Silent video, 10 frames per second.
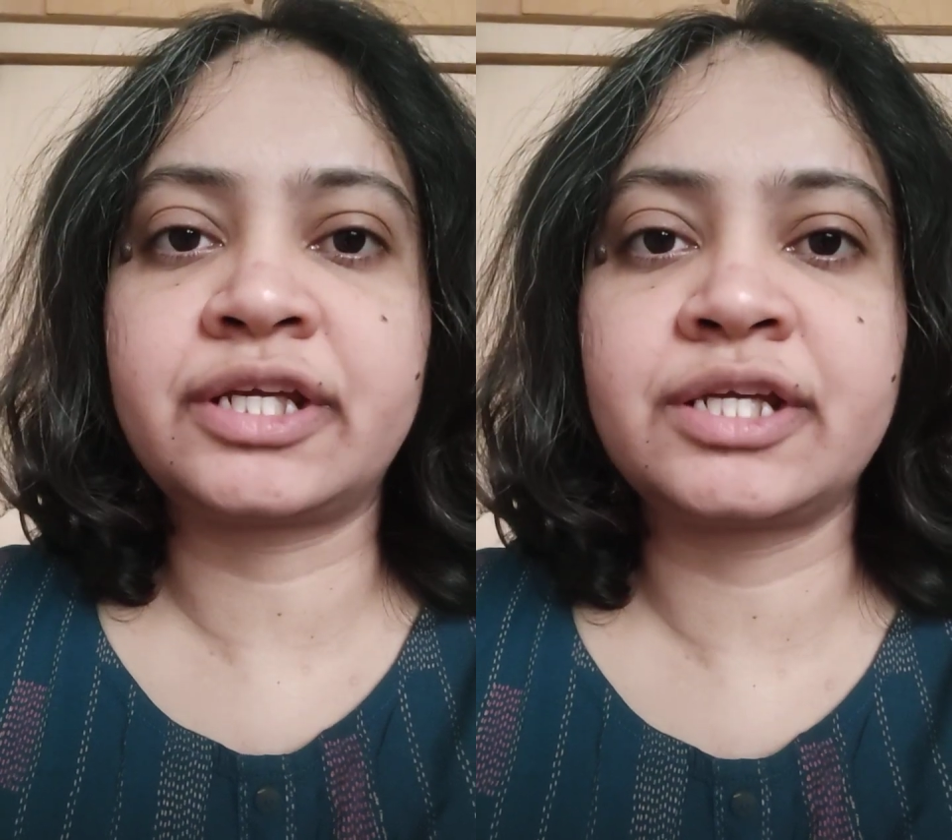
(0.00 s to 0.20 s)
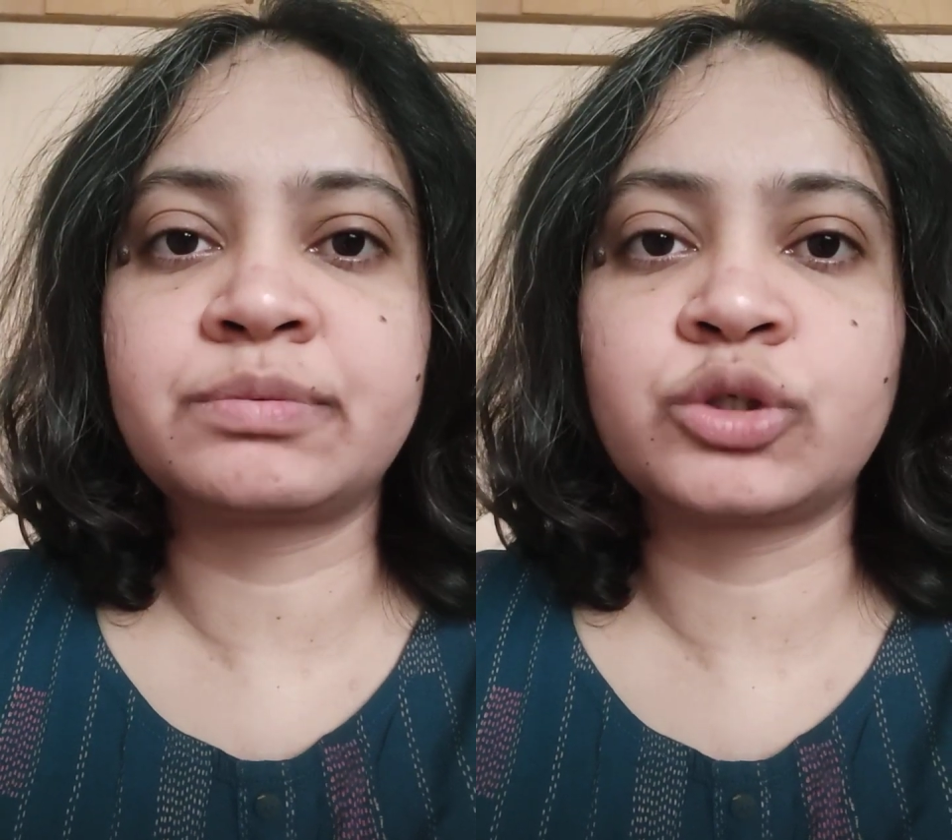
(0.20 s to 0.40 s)

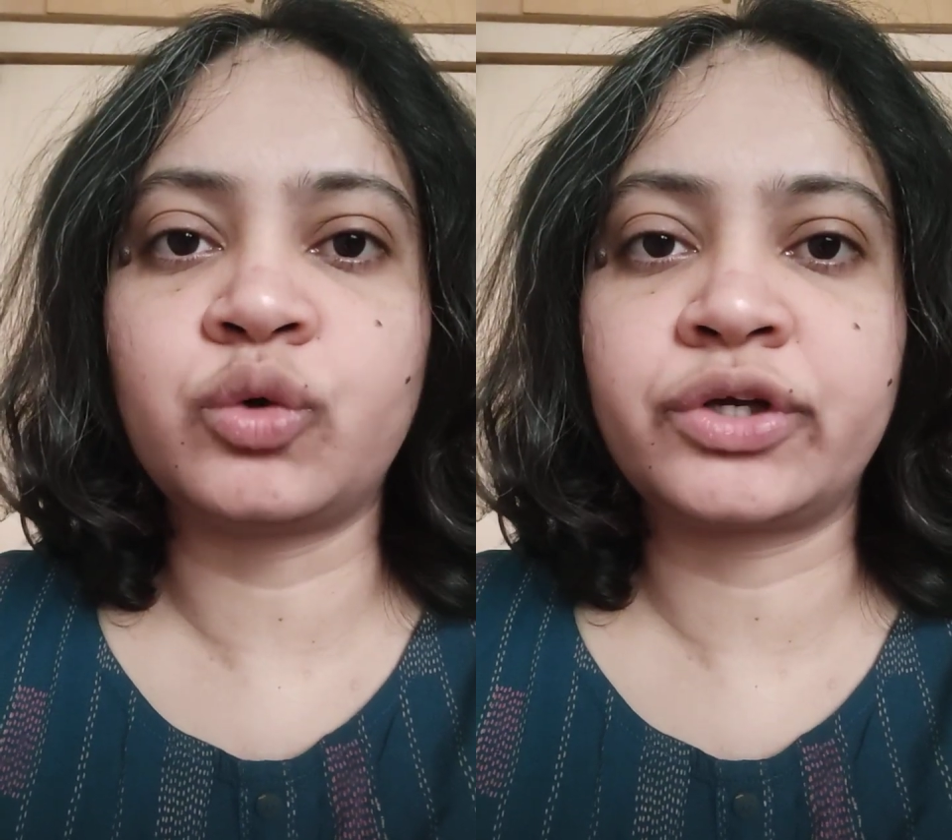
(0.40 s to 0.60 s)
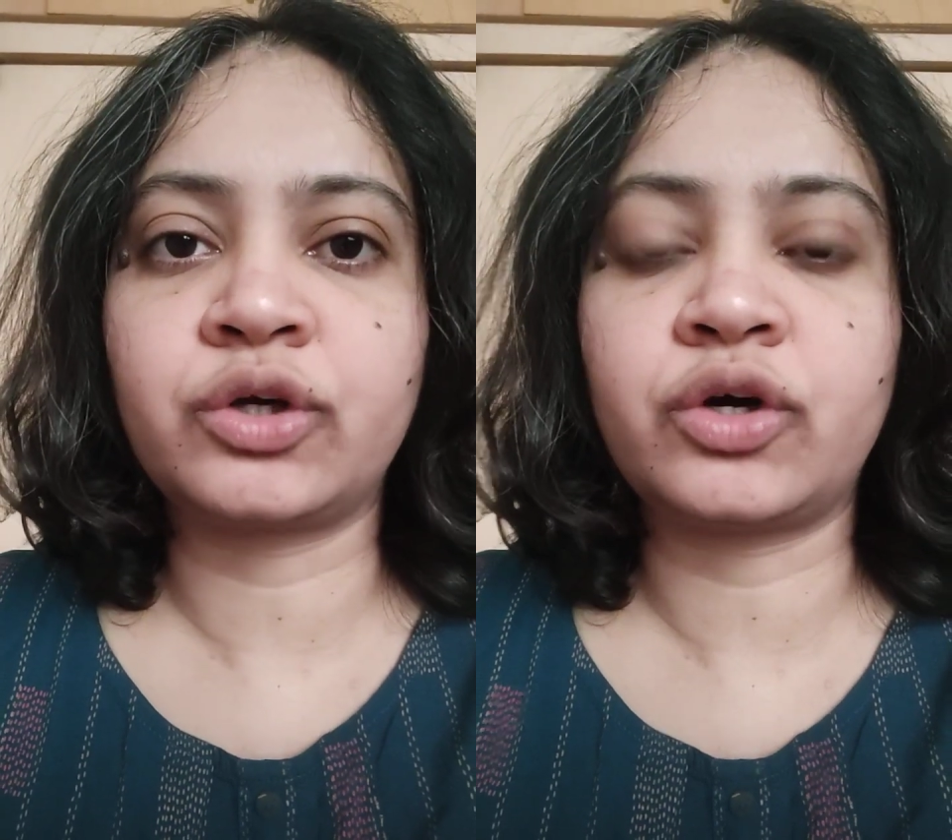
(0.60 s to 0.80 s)
keeps
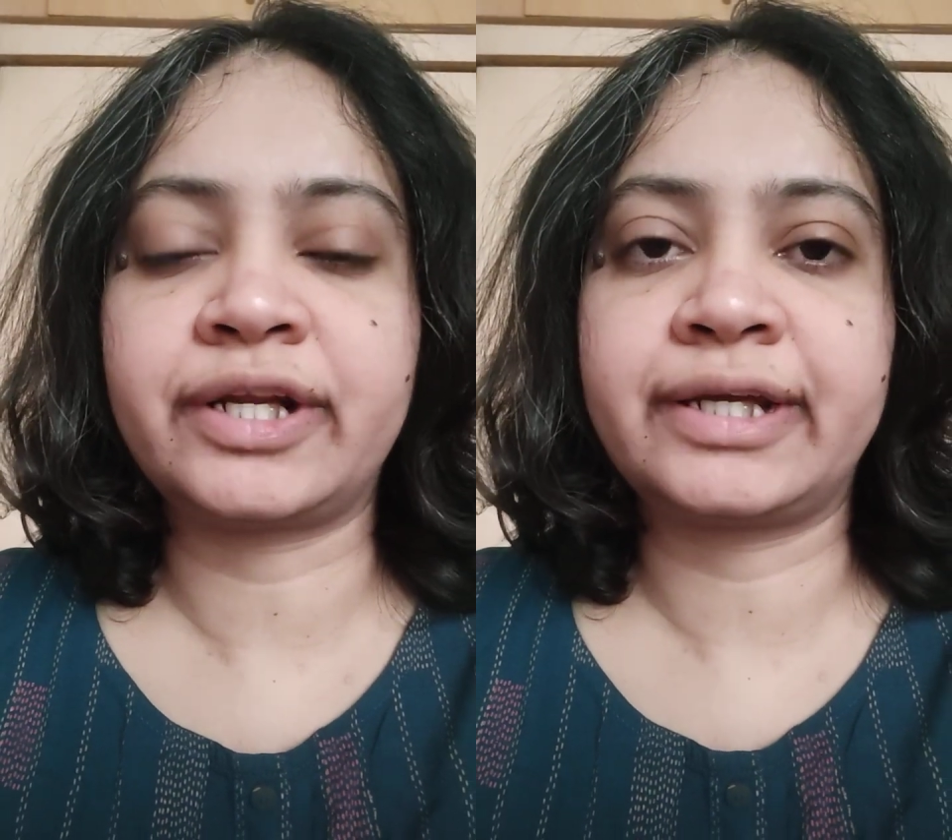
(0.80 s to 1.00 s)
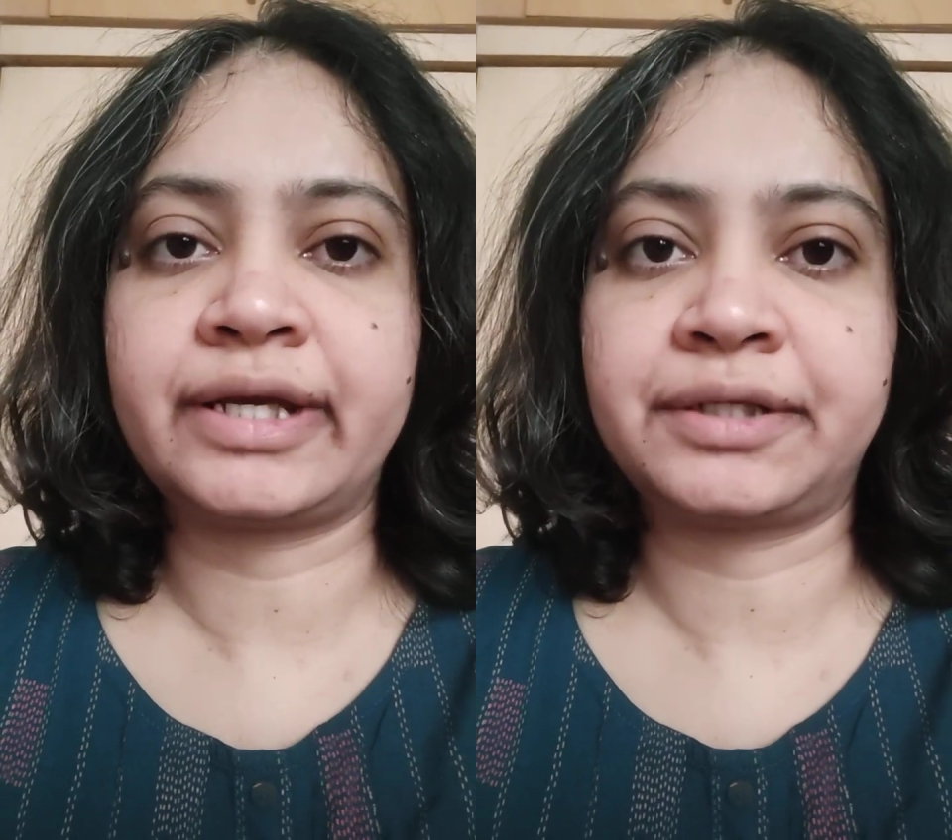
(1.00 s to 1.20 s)
going on
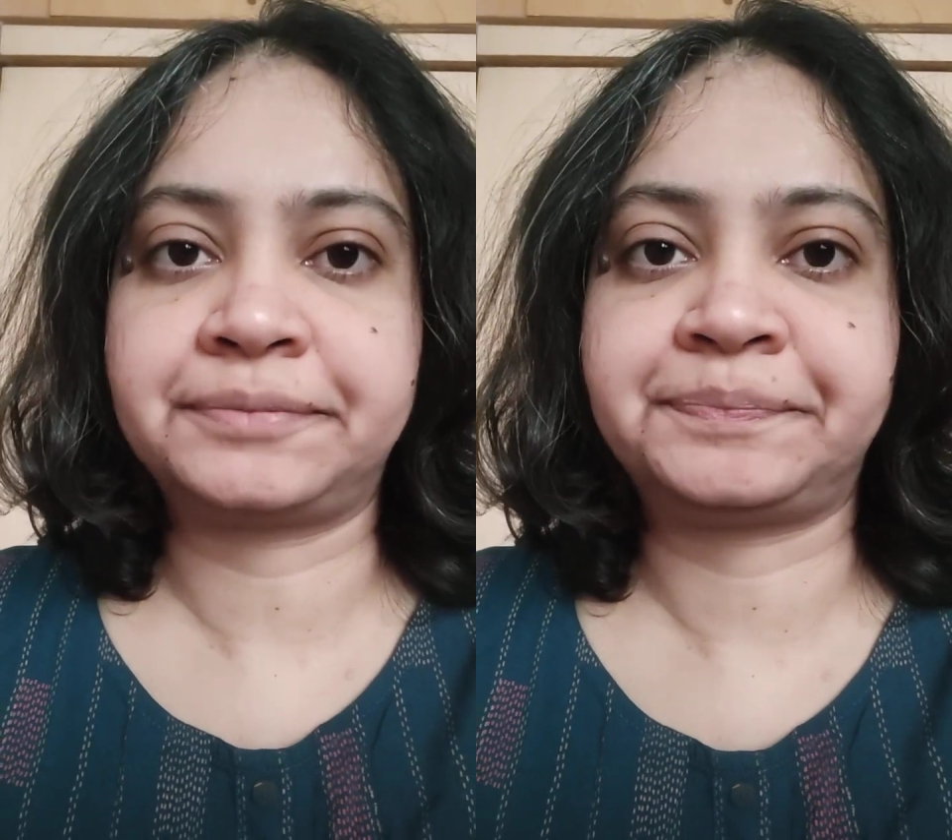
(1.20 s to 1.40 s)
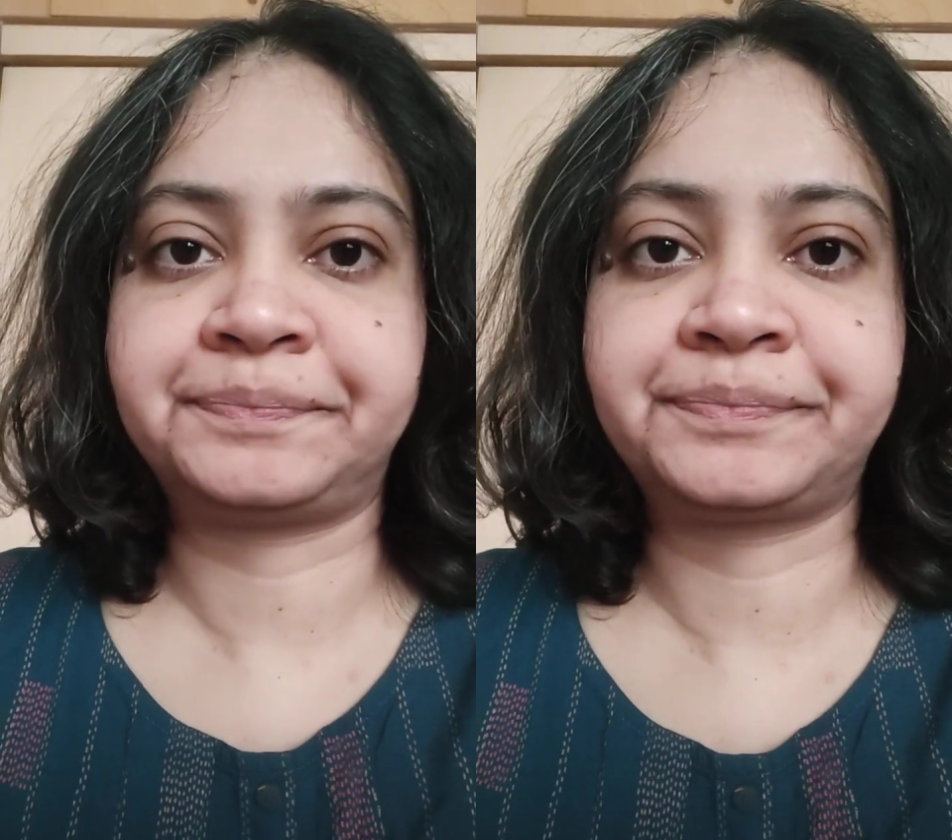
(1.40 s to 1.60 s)
again.